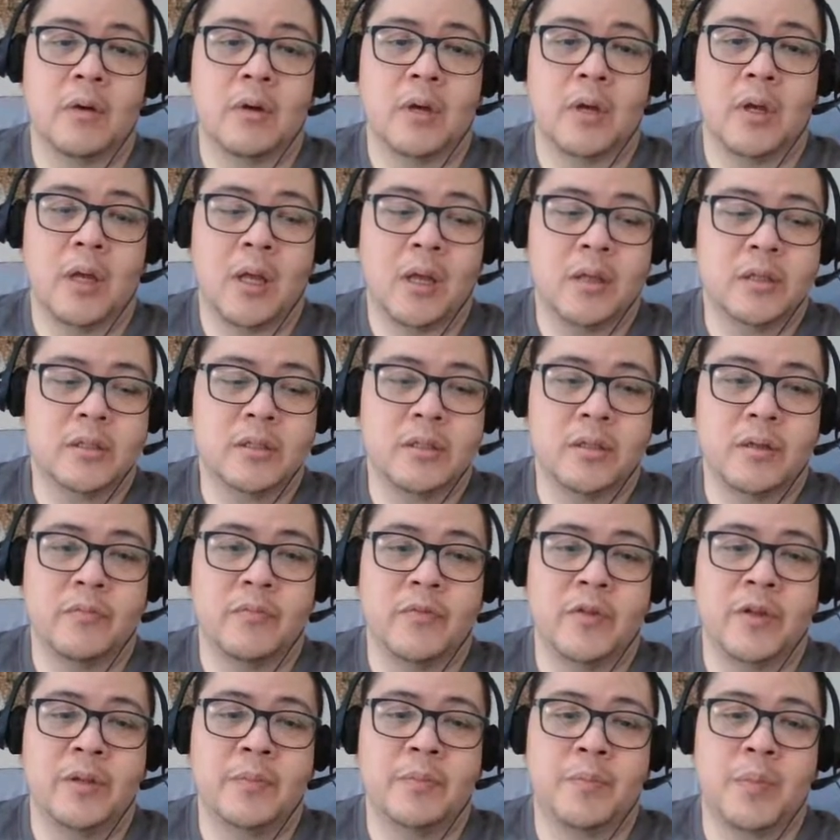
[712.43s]
Also,
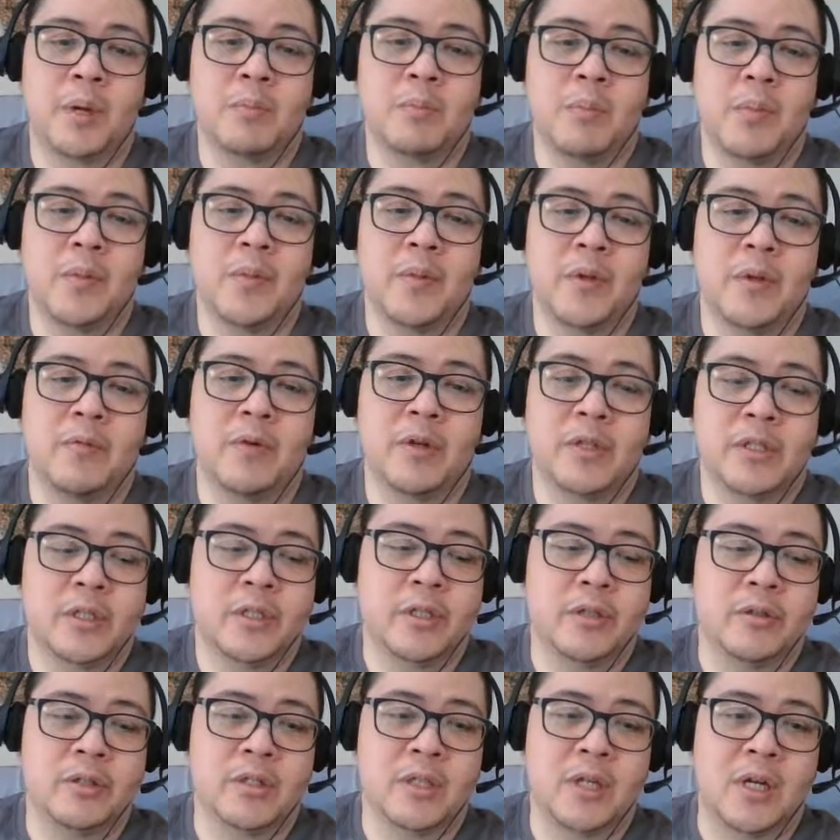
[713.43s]
we'd probably want to
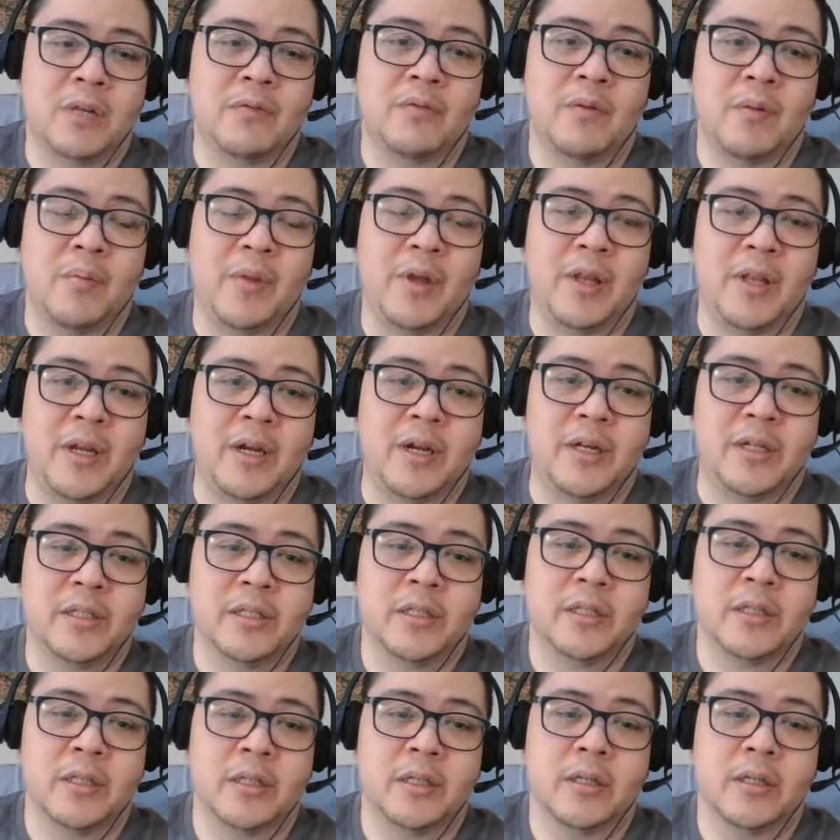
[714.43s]
use Earth Familiars.